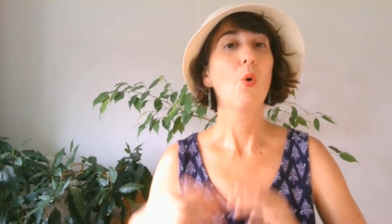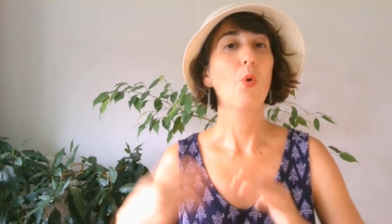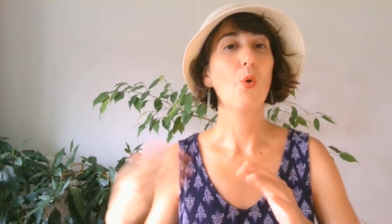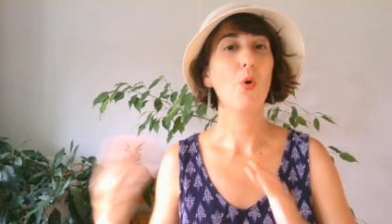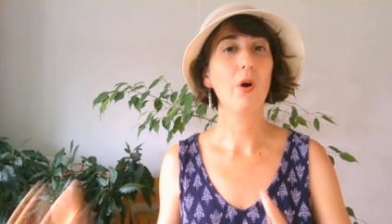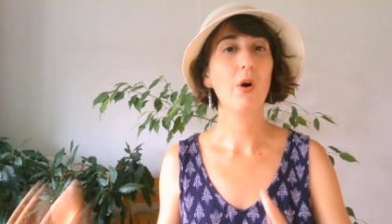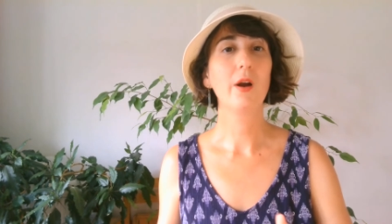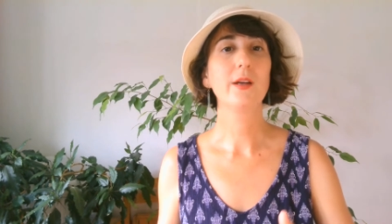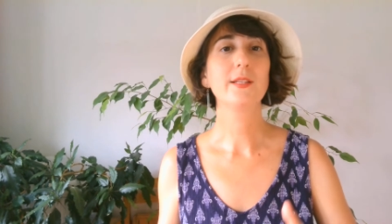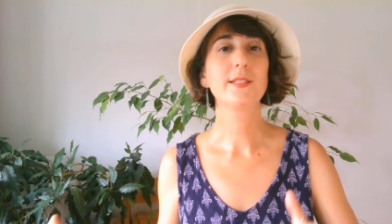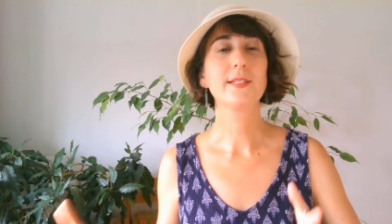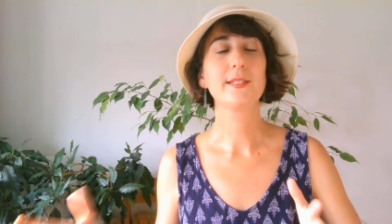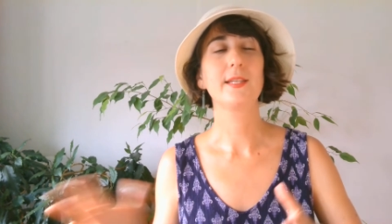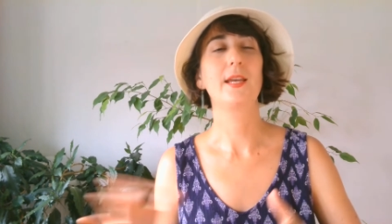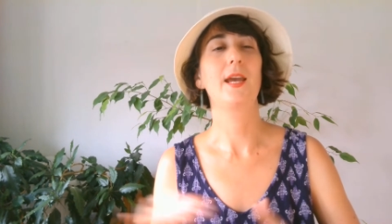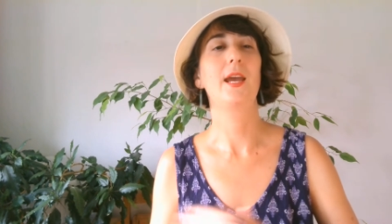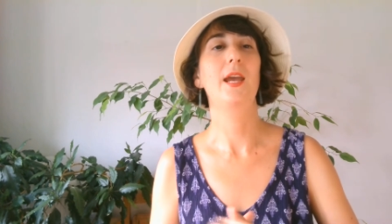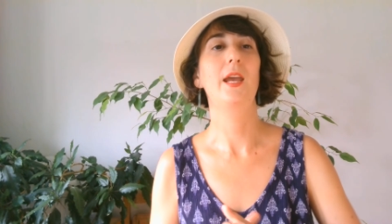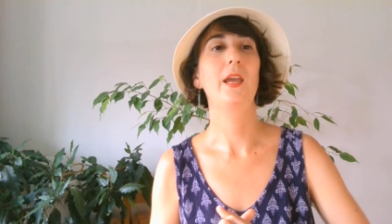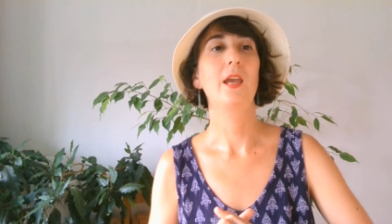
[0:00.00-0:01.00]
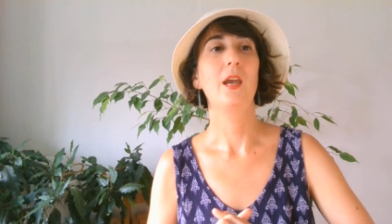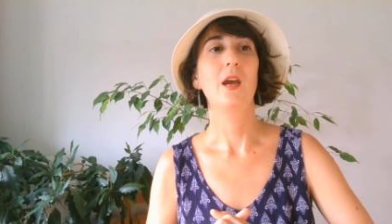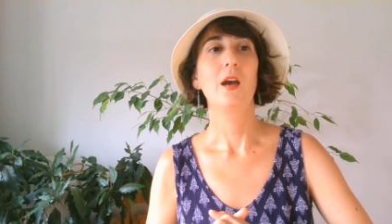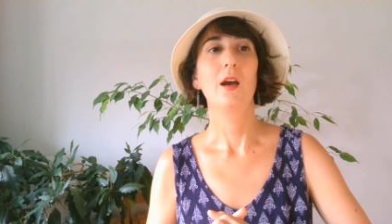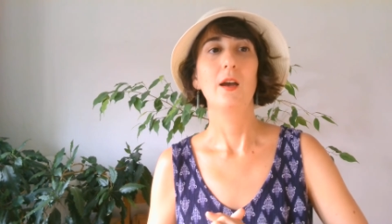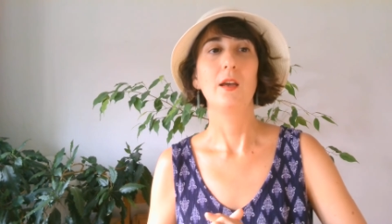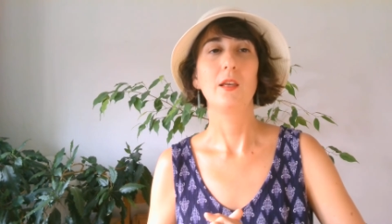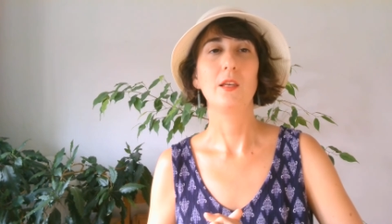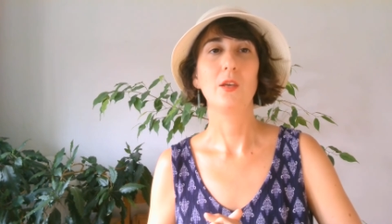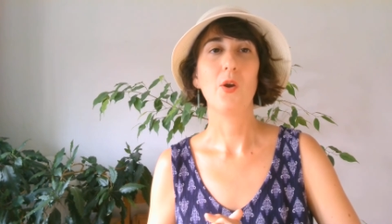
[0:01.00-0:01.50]
Or say
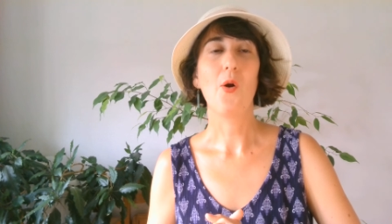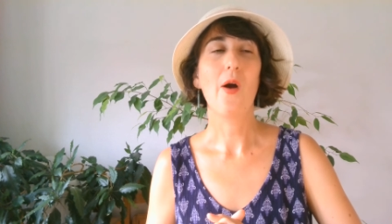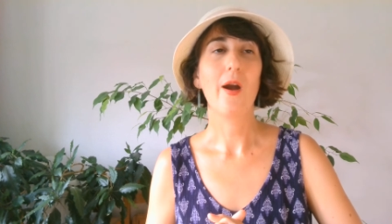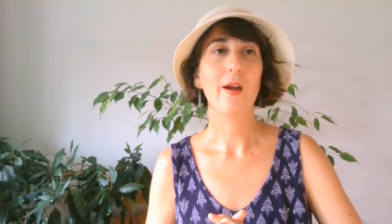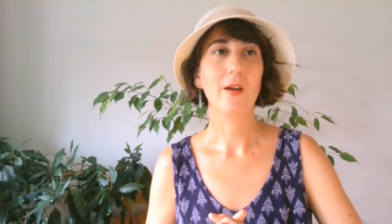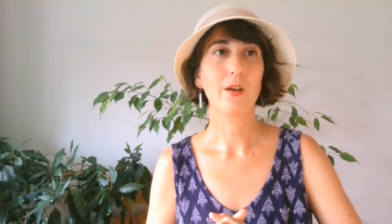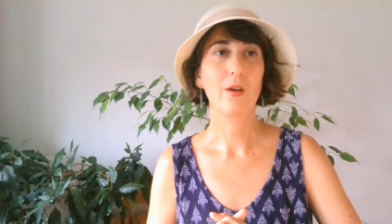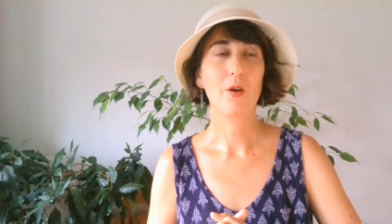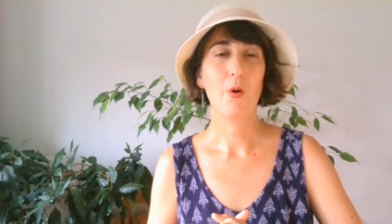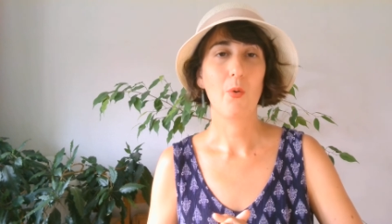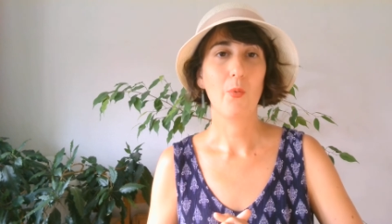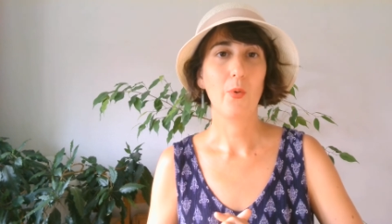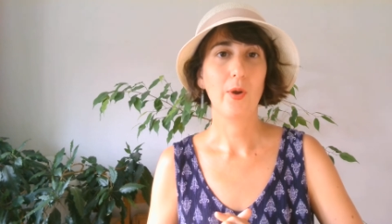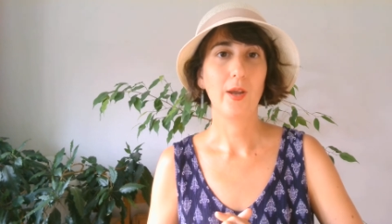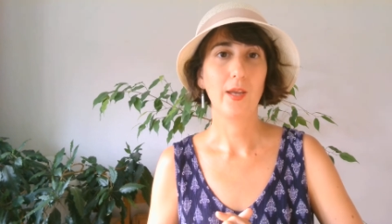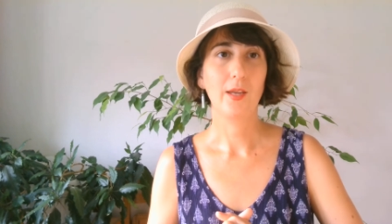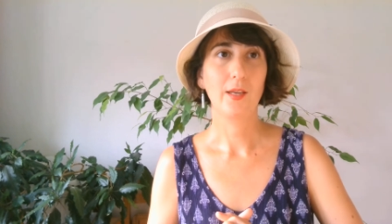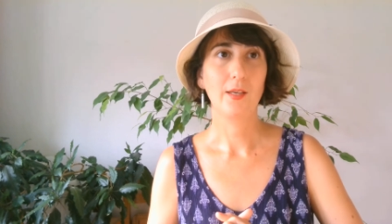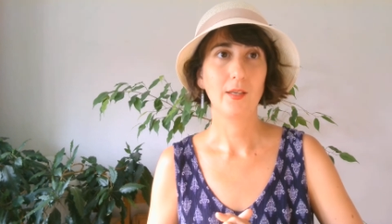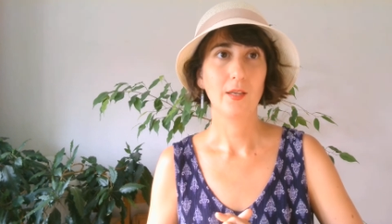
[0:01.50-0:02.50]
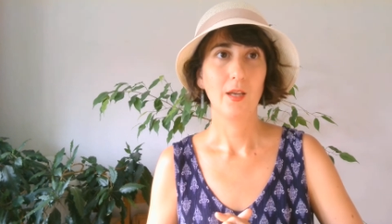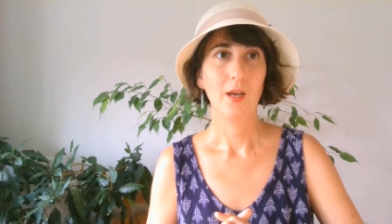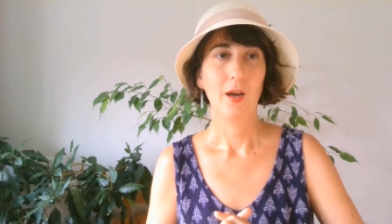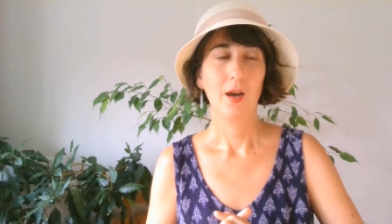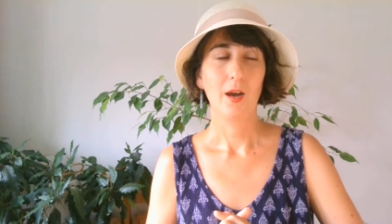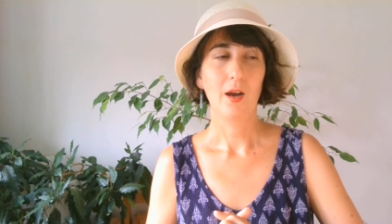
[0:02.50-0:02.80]
you are going